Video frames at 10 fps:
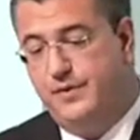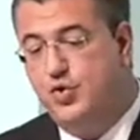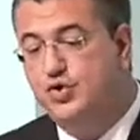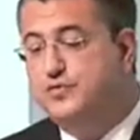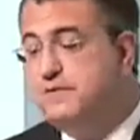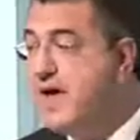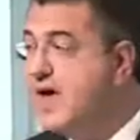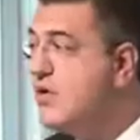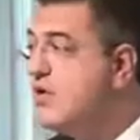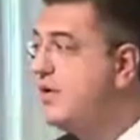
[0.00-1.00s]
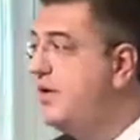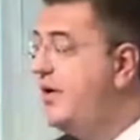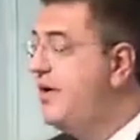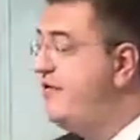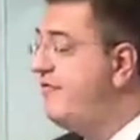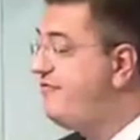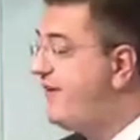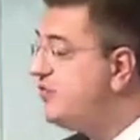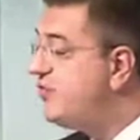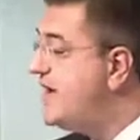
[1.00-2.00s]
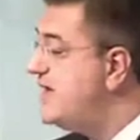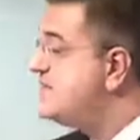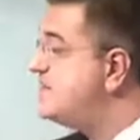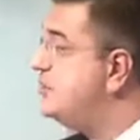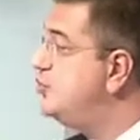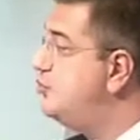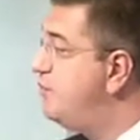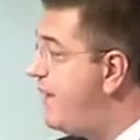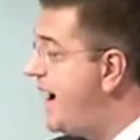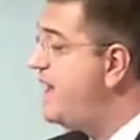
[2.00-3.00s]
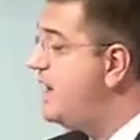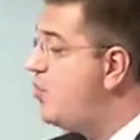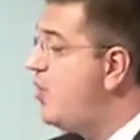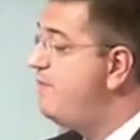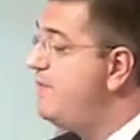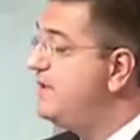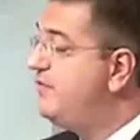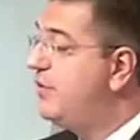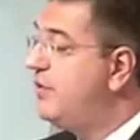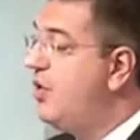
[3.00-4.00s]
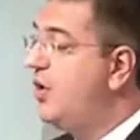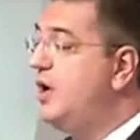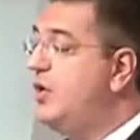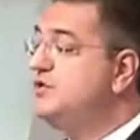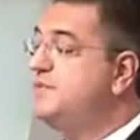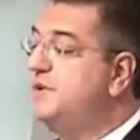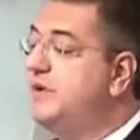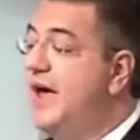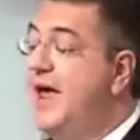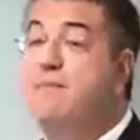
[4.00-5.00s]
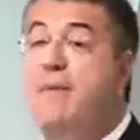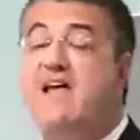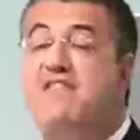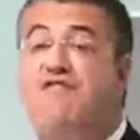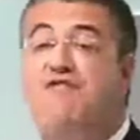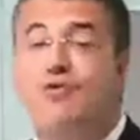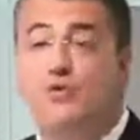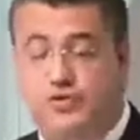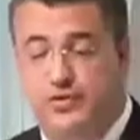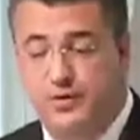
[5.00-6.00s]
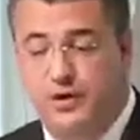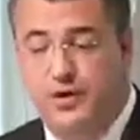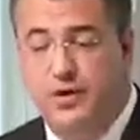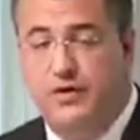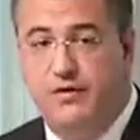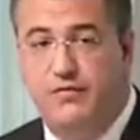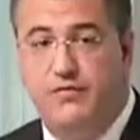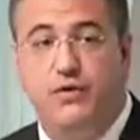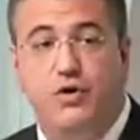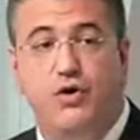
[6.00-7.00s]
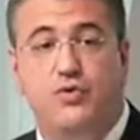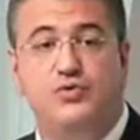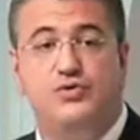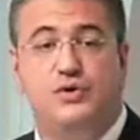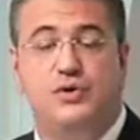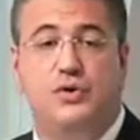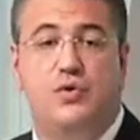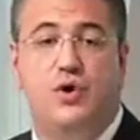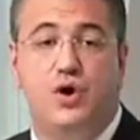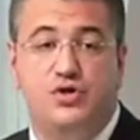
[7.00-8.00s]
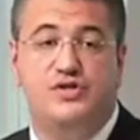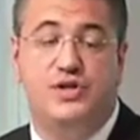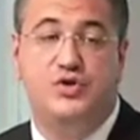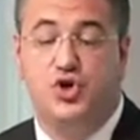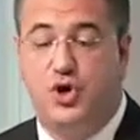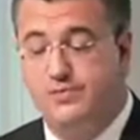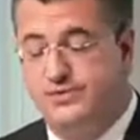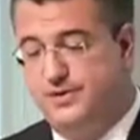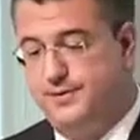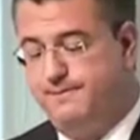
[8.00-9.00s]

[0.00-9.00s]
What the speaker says: whose mayor fundraised to buy equipment for the local hospital and buy food for those who lost their jobs.